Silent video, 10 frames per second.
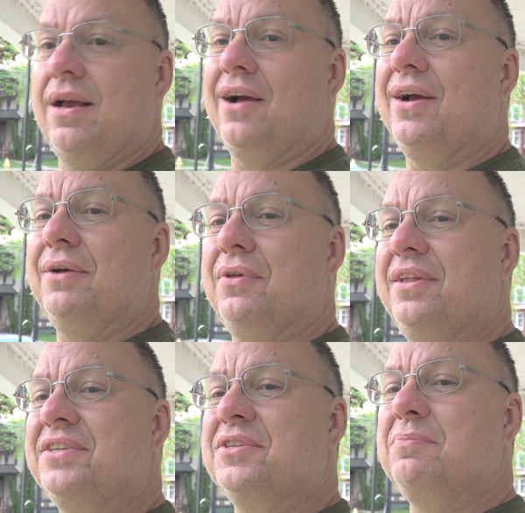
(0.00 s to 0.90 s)
All right, well,
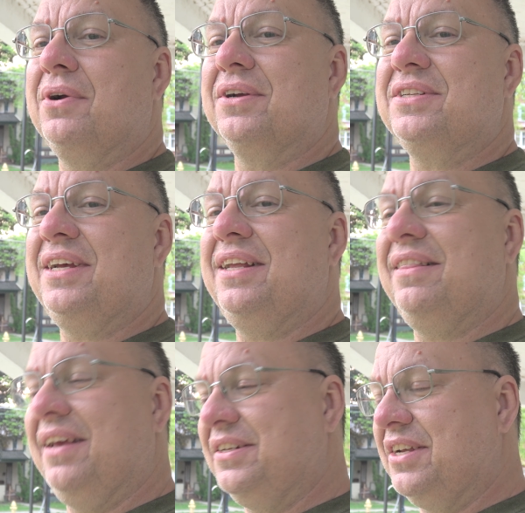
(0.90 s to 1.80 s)
this is Marc saying
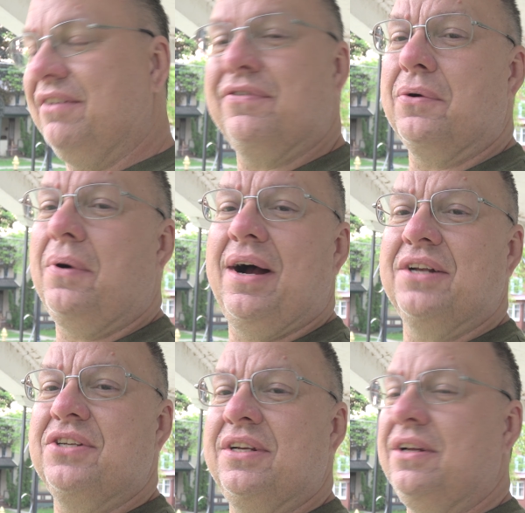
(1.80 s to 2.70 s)
thanks again for
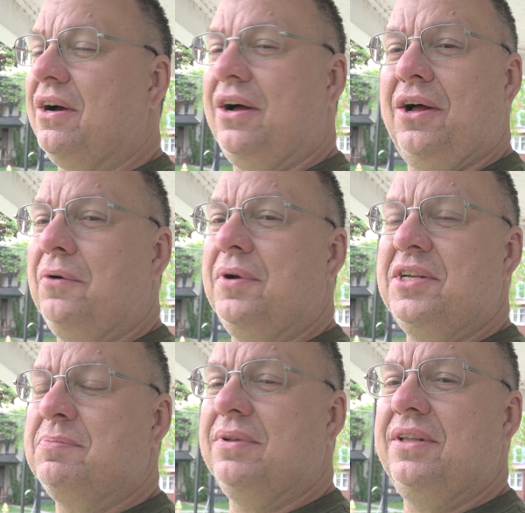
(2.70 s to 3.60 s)
watching.
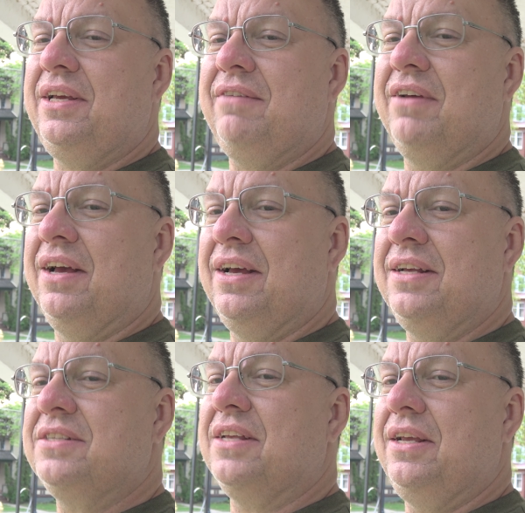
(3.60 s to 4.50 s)
Always believe,
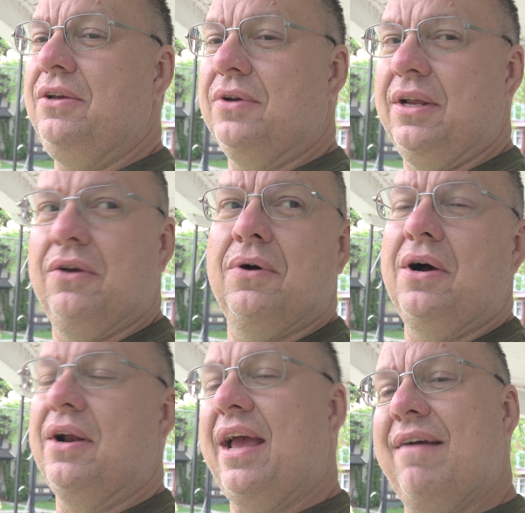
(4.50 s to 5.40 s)
guys, that you can go
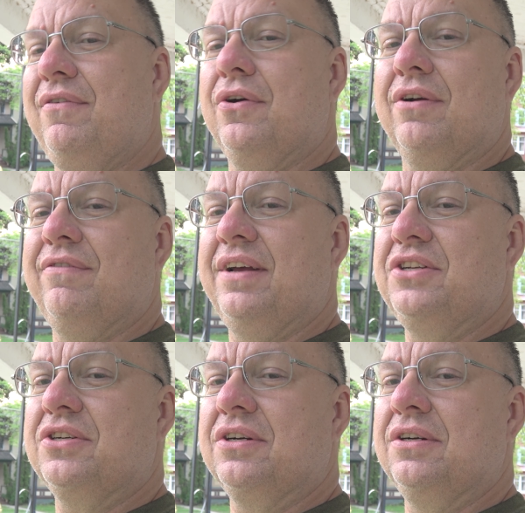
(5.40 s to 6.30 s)
out have your
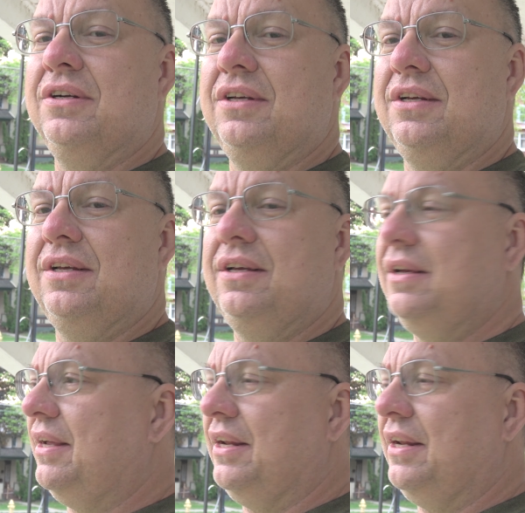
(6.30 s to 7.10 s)
adventure and